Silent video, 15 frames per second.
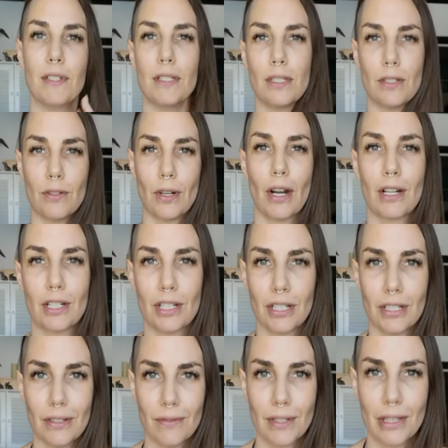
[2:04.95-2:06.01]

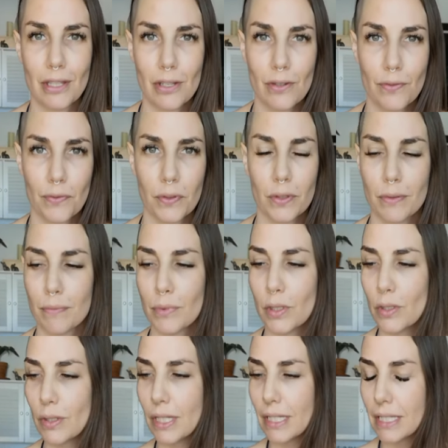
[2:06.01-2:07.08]
destruction with this full
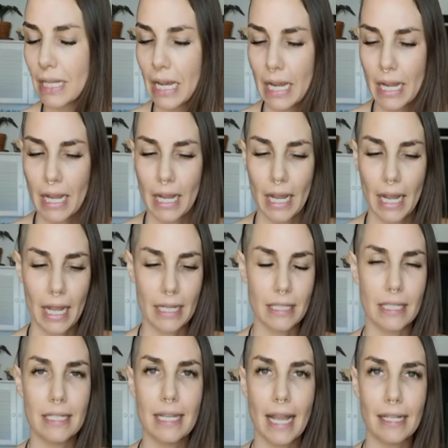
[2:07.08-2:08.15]
moon. It's
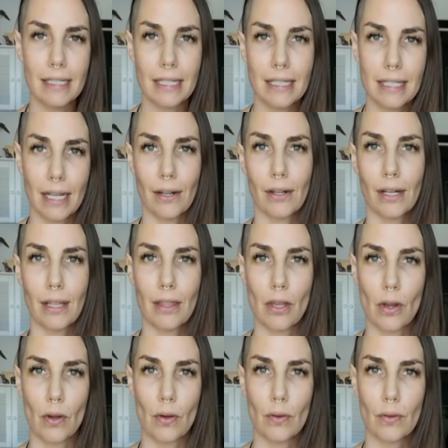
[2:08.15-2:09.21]
it's necessary
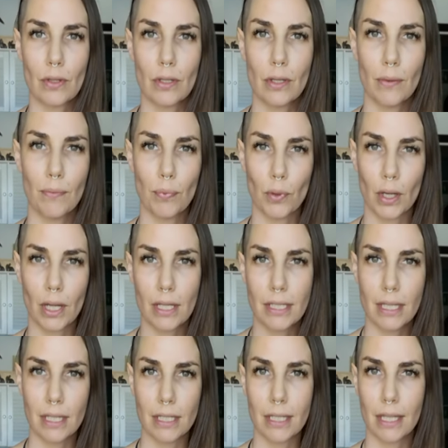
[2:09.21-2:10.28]
though to bring us
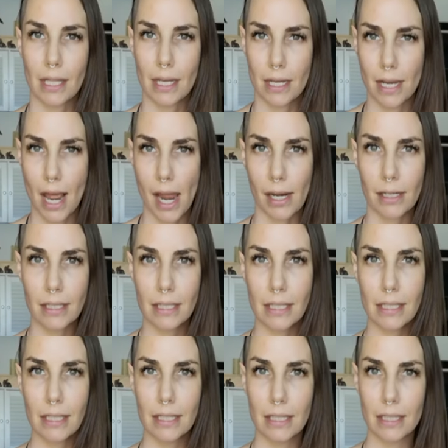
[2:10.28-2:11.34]
into the
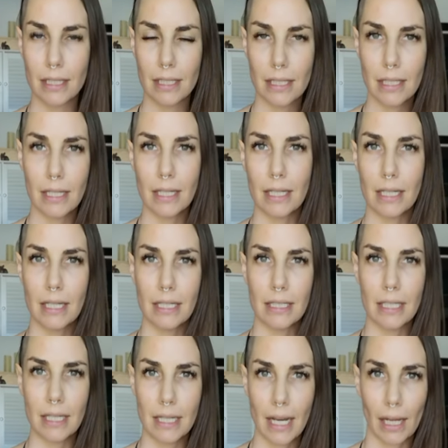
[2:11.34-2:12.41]
next
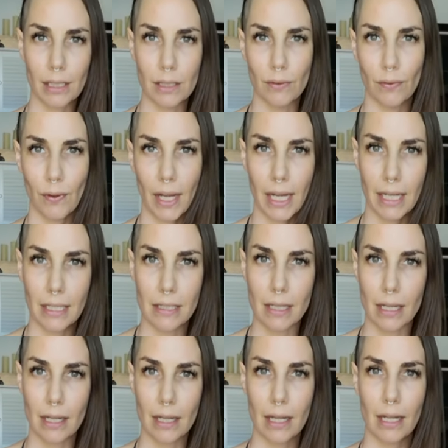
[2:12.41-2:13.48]
into the next phase.
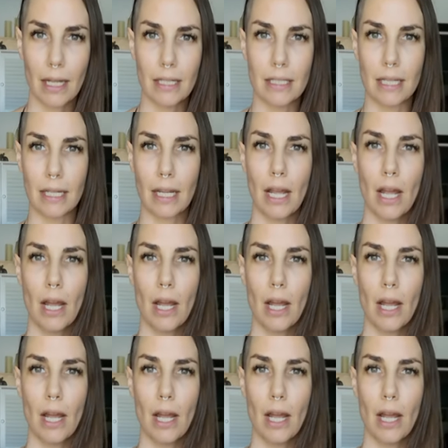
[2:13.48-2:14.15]
Like it's like